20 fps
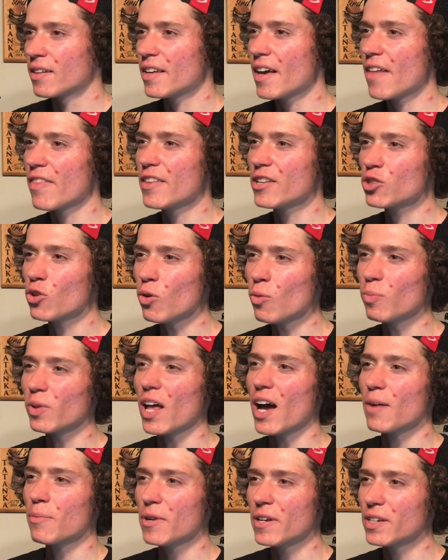Yeah, this whole
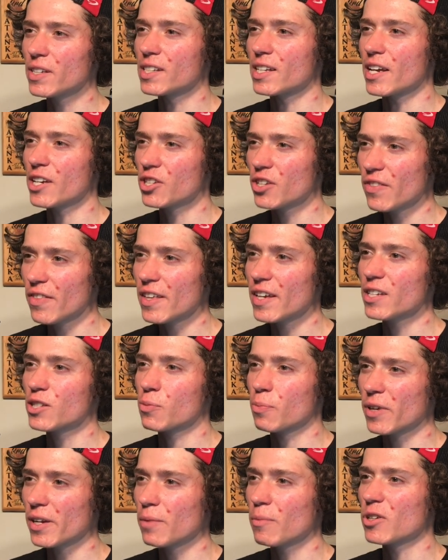block periodization thing
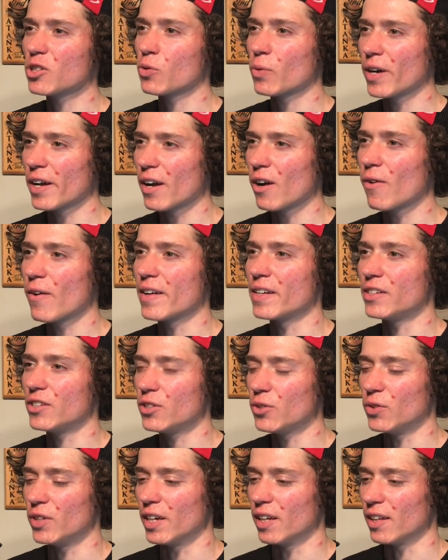is pretty much what I already
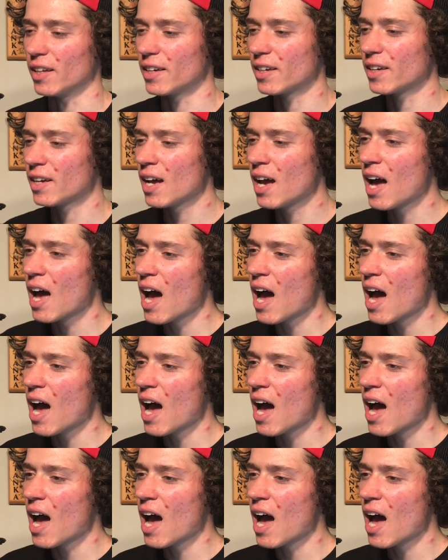do, Dylan.